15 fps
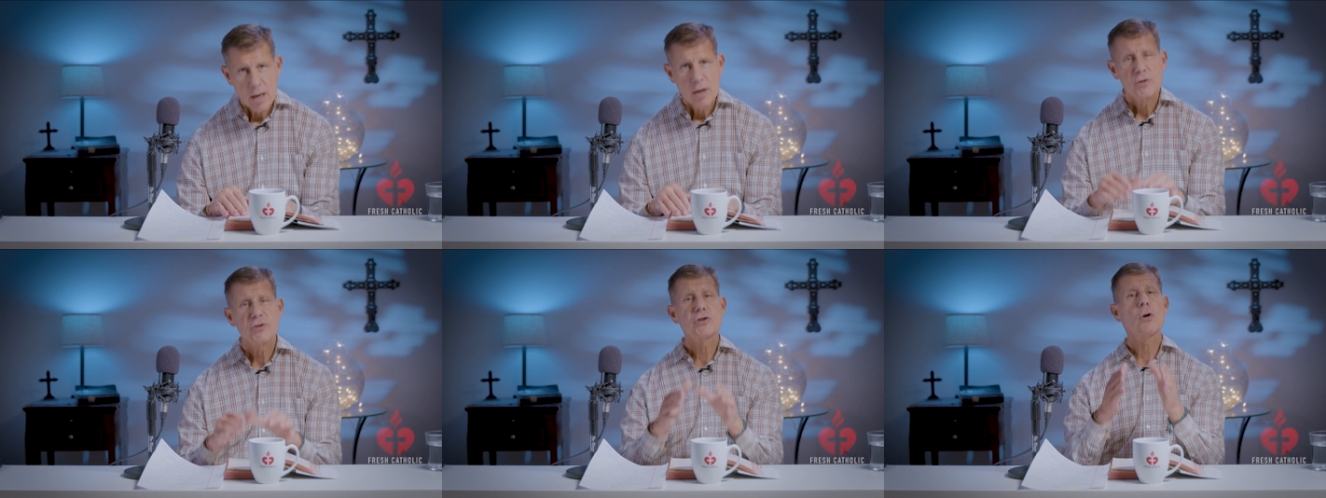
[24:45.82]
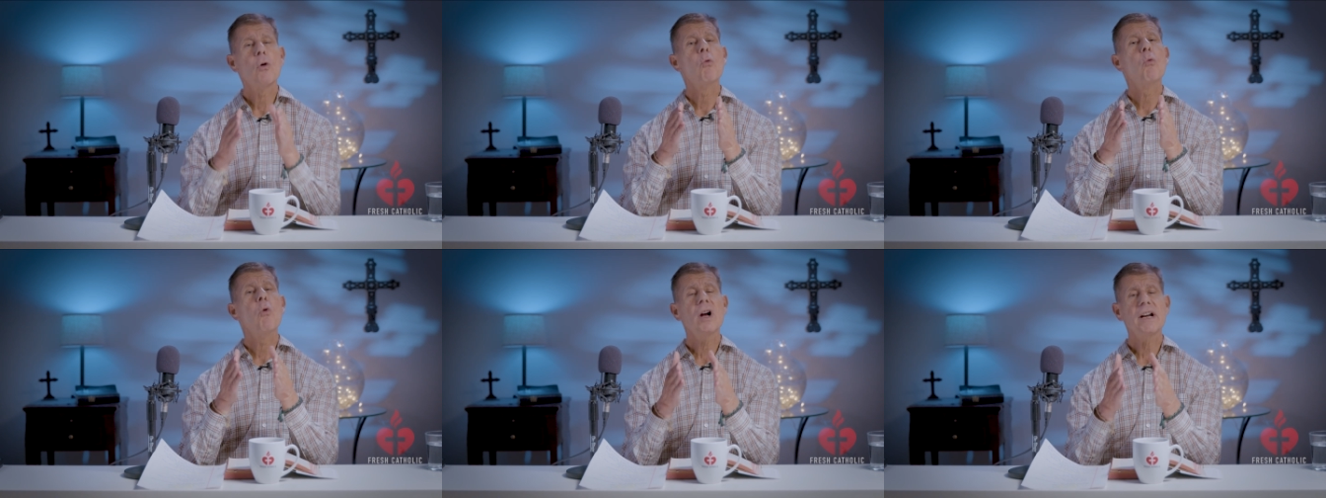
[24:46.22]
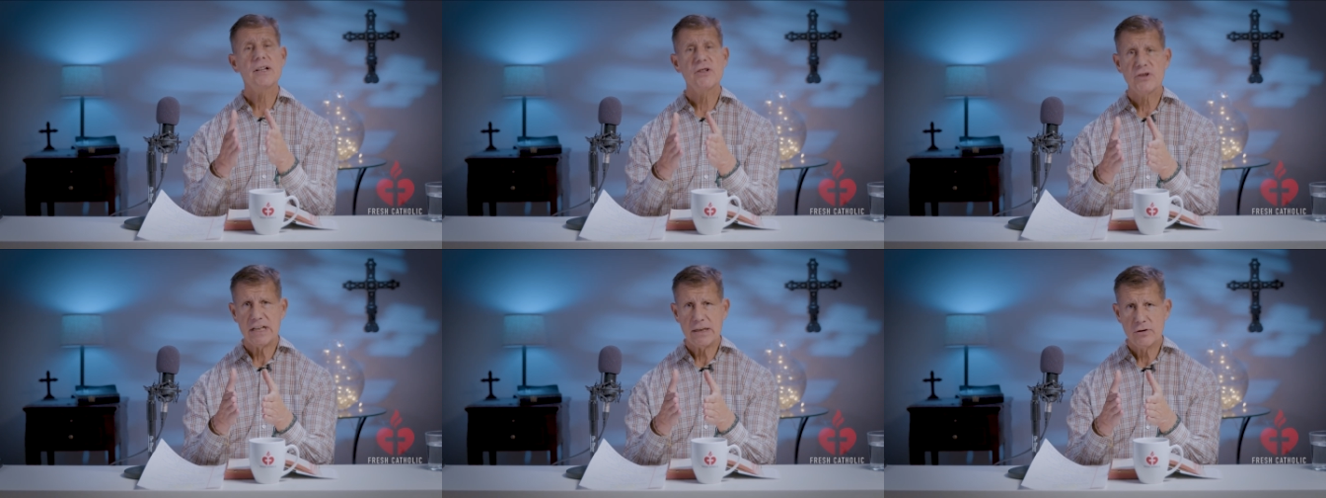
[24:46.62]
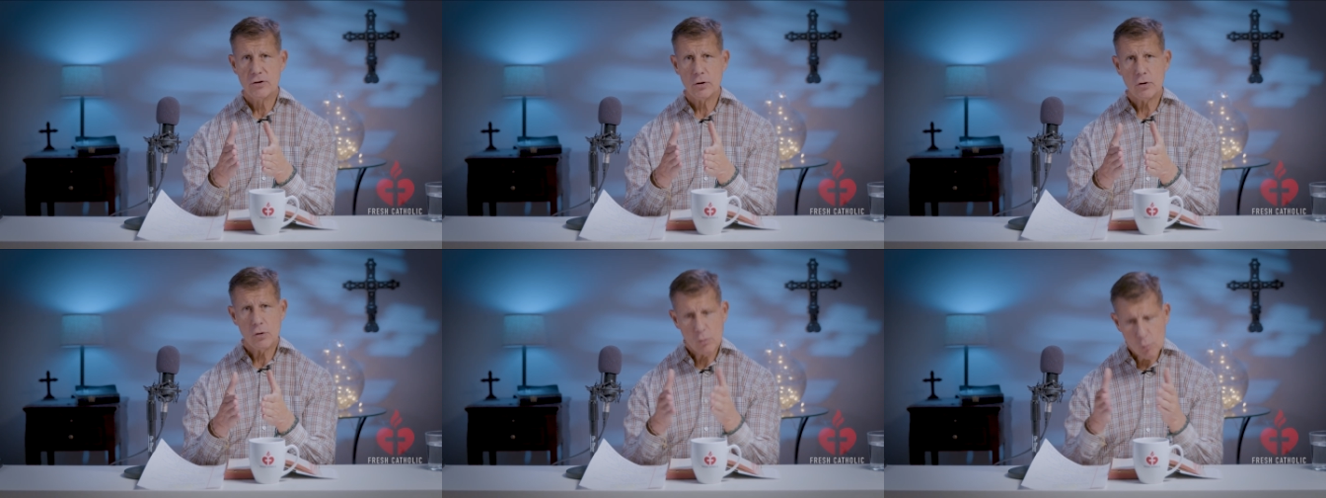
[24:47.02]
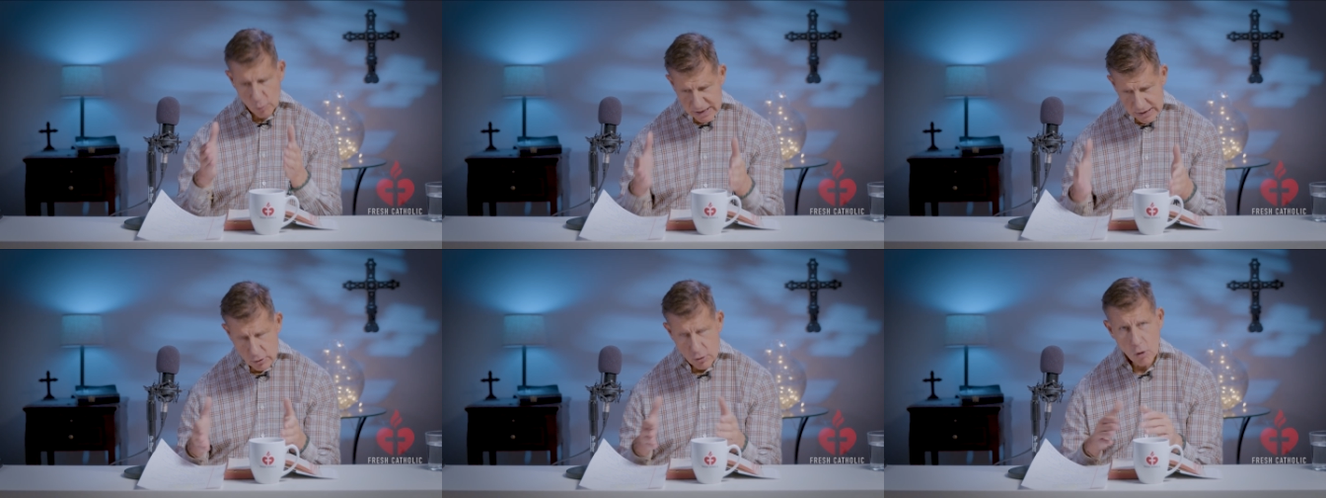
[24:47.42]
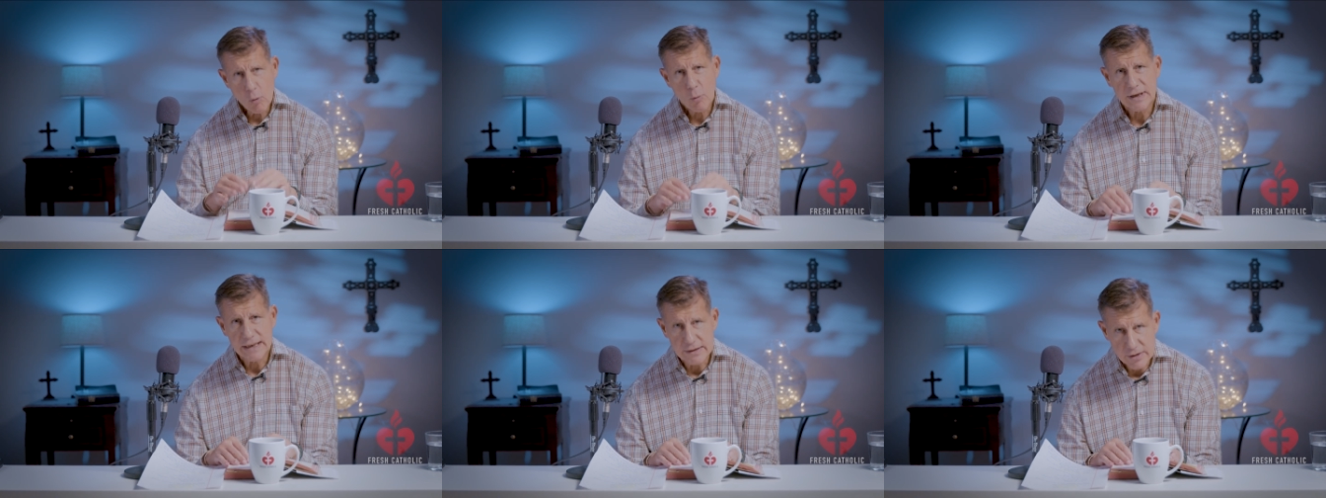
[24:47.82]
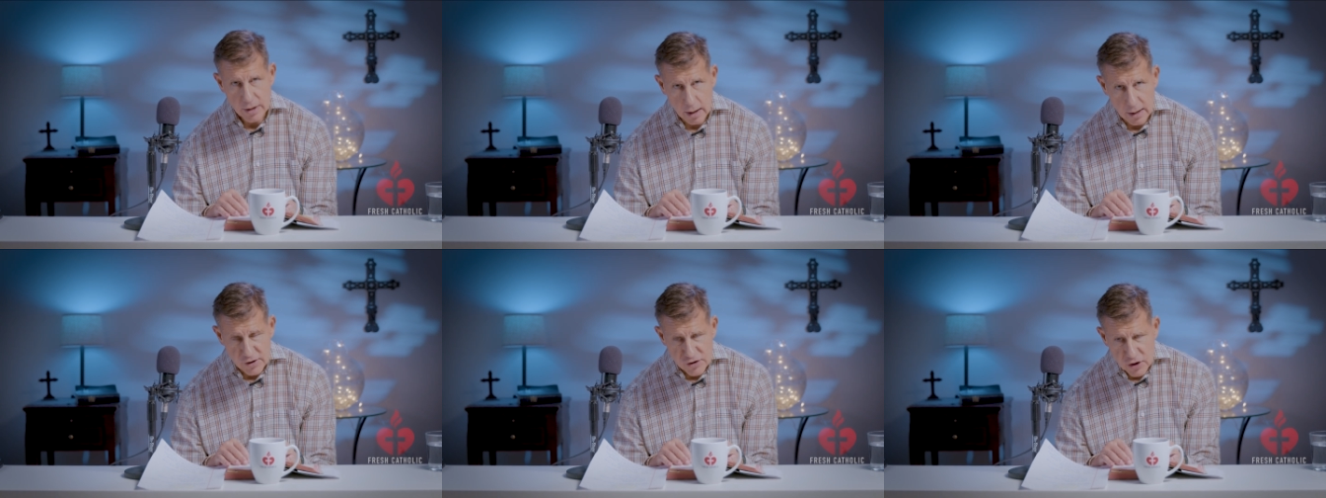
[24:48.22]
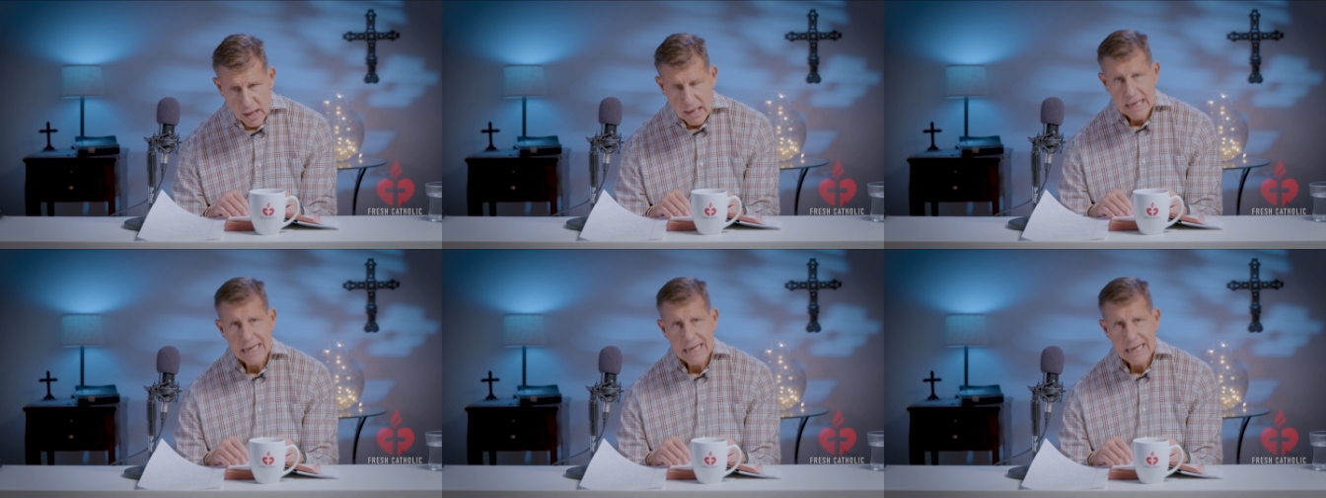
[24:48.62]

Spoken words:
So what does he do? We know what he does.